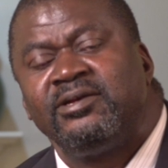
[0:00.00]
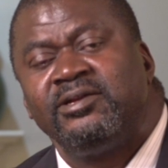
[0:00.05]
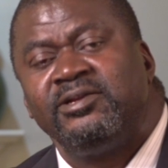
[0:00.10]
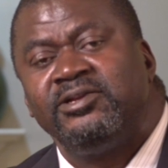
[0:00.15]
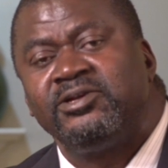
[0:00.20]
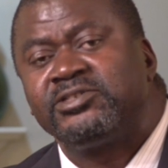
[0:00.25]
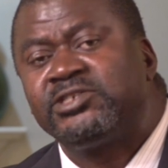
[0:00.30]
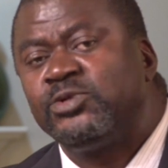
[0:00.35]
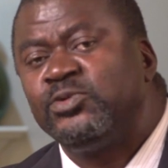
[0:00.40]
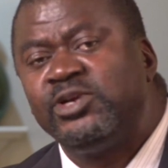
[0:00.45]

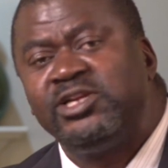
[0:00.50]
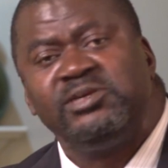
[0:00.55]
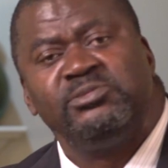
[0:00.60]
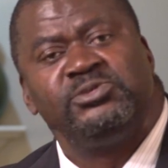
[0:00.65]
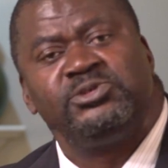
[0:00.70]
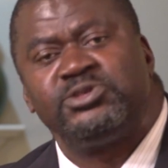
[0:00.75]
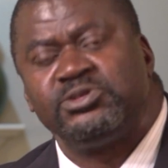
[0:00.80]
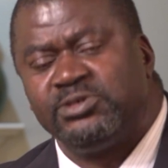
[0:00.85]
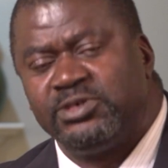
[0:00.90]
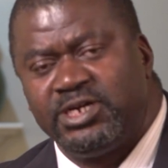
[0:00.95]
Dr. Willy
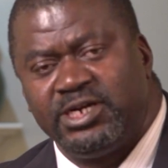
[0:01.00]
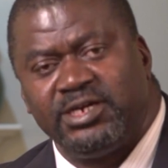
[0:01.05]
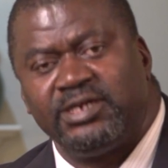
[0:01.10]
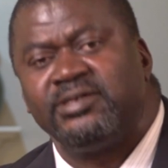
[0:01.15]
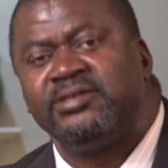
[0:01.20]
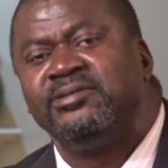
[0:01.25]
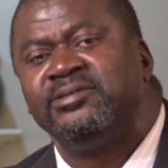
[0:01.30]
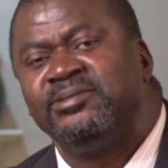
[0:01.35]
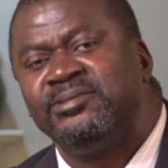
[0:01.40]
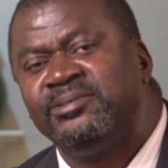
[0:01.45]
Mutunga,
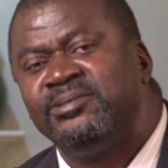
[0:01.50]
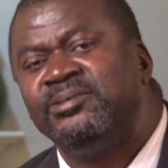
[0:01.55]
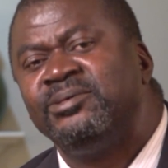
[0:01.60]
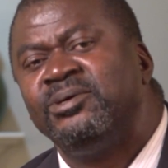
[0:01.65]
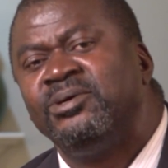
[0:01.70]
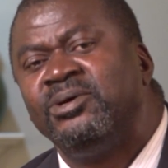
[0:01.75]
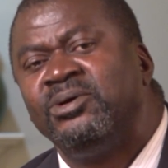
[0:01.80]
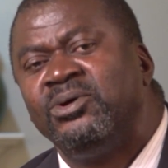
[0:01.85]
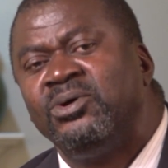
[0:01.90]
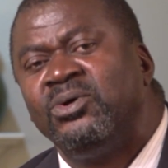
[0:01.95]

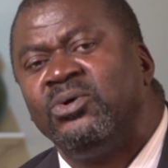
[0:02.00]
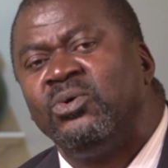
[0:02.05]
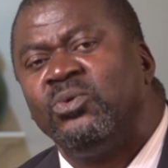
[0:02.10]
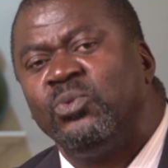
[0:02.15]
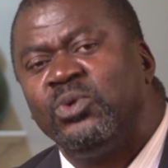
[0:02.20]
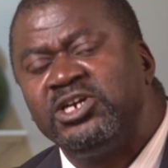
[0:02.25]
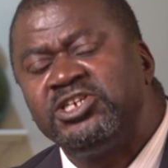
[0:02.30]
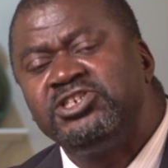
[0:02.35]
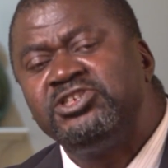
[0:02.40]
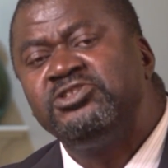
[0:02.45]

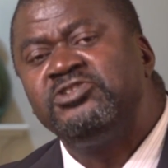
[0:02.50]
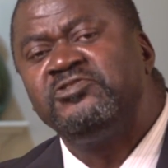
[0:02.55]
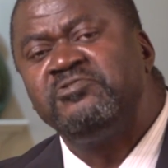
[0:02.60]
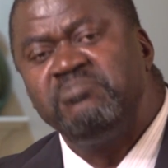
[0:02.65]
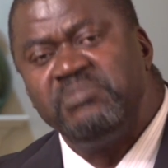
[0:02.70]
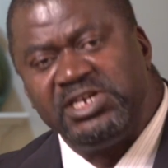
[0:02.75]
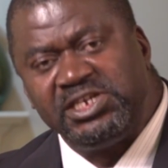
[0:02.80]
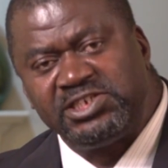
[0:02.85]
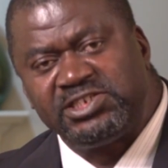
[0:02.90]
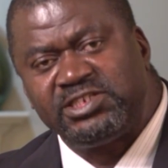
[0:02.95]
what you've
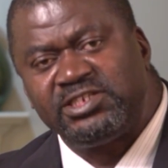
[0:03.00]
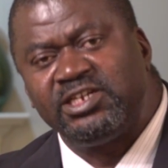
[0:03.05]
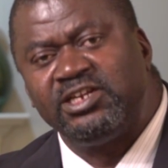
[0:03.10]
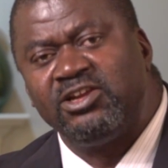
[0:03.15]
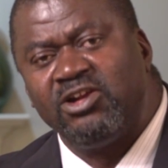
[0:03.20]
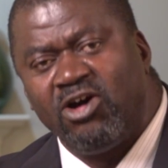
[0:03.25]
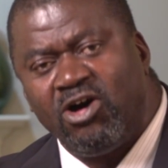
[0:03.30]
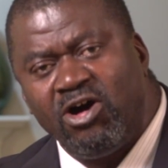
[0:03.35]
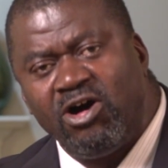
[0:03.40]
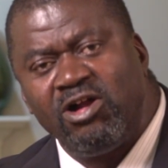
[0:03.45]
missed
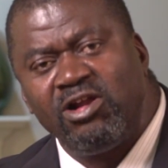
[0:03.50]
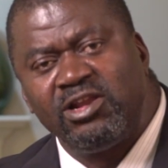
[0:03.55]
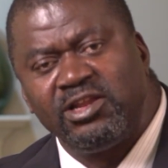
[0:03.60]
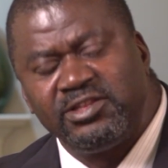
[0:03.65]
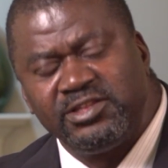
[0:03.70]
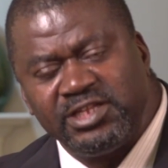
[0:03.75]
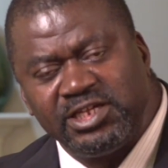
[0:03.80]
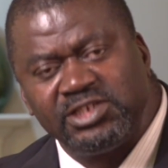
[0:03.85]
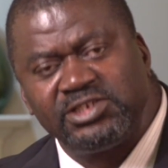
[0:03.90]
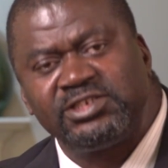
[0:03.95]
in all
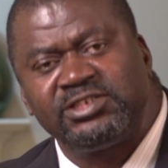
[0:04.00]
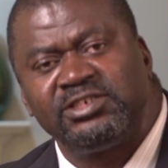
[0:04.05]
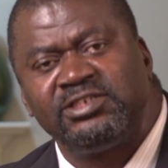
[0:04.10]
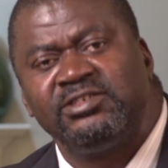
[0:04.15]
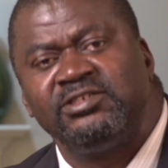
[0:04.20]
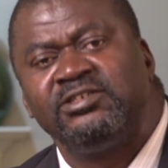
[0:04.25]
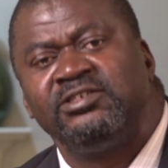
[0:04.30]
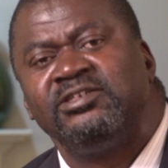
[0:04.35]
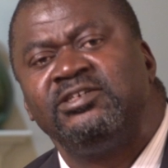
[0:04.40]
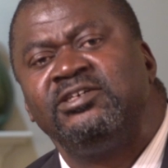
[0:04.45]
this,
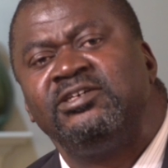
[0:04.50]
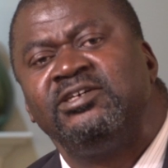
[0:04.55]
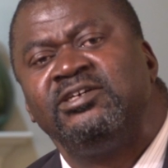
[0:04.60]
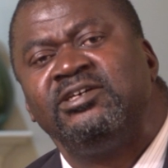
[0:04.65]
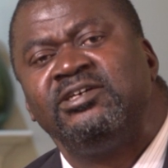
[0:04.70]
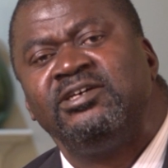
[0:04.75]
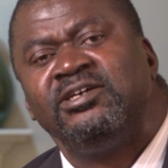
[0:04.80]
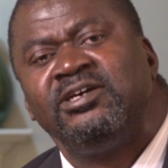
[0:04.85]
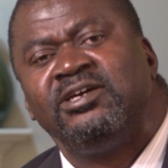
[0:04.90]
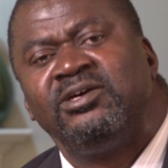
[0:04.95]

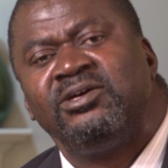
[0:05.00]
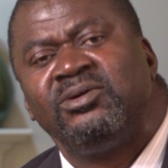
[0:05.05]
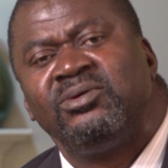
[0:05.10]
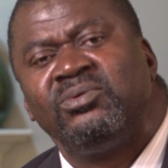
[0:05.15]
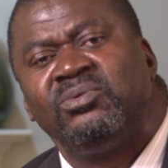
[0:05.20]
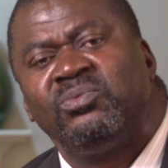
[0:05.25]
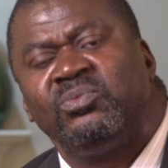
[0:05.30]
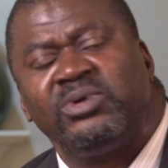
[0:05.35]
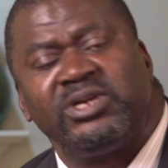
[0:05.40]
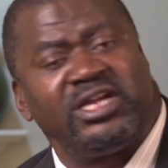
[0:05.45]

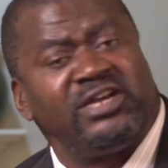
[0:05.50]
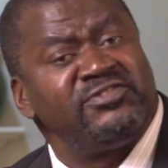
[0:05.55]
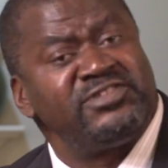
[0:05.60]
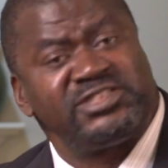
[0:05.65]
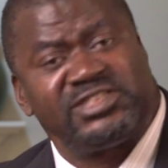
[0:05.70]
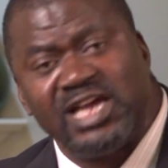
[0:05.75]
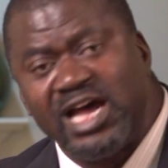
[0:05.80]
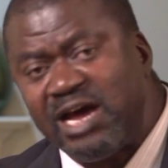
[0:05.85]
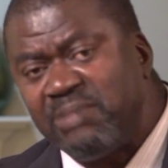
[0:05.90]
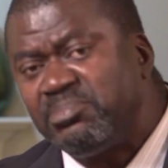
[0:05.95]

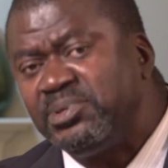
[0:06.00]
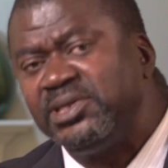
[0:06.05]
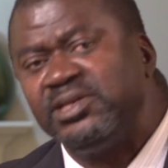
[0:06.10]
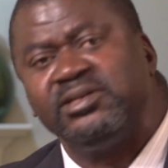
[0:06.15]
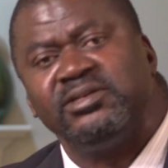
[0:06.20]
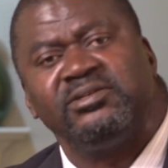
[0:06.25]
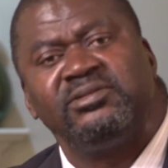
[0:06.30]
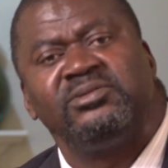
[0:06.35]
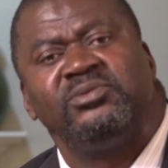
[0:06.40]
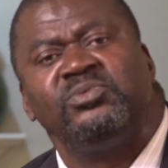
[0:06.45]
whatever's
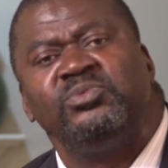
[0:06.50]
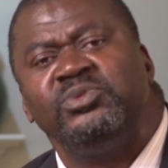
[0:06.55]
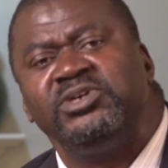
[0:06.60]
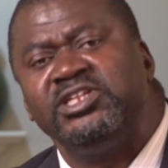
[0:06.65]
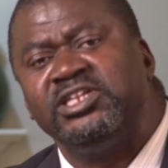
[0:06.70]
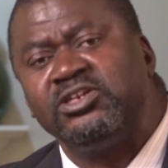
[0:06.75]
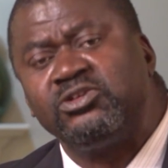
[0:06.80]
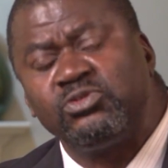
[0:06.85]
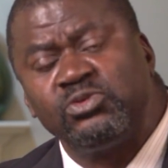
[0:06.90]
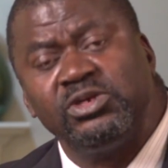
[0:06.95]
happened with
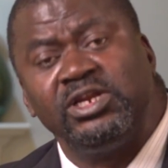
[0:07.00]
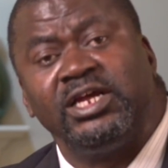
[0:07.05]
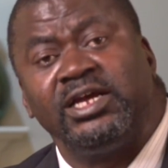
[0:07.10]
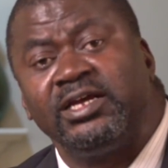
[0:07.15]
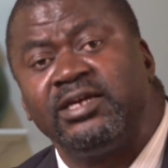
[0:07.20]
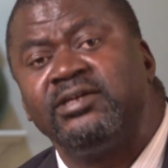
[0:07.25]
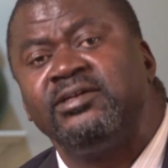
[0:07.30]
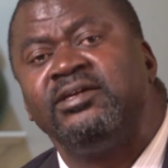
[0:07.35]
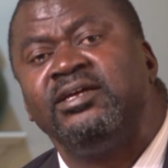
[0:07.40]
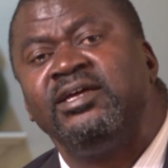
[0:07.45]
the
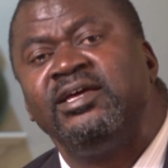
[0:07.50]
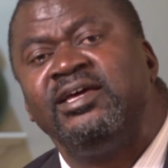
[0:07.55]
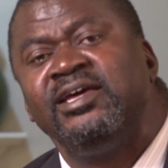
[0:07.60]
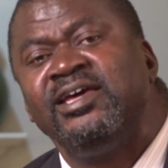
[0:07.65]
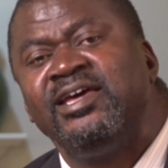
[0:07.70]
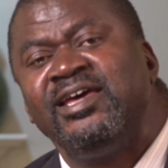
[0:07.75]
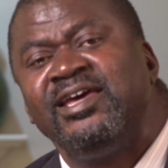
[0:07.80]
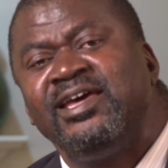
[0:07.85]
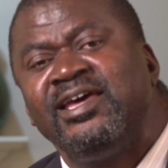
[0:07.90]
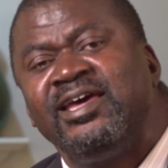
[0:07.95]
ruling,
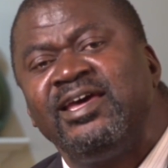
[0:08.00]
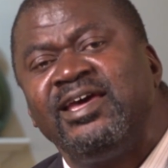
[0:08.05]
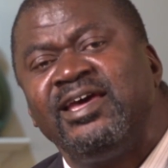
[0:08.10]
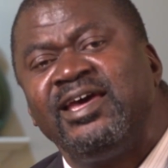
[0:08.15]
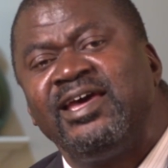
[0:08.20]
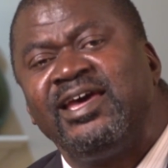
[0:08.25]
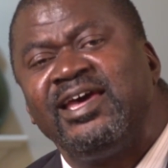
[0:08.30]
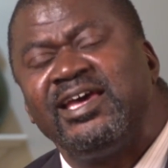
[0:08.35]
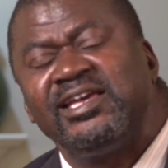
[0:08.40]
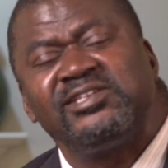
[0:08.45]

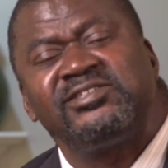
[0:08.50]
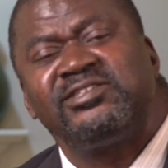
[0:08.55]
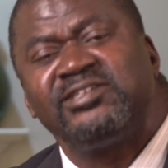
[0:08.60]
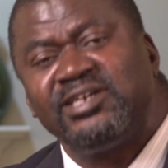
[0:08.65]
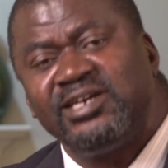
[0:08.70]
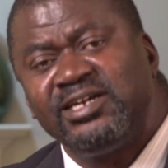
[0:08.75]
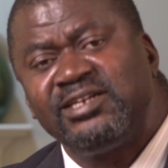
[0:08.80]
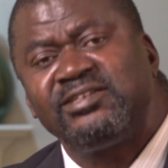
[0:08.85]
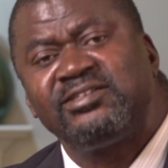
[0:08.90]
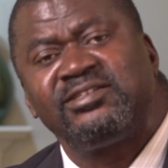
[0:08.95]
is
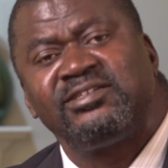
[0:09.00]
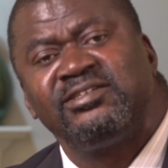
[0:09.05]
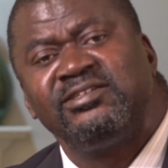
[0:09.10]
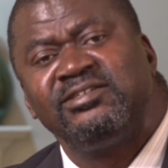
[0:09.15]
that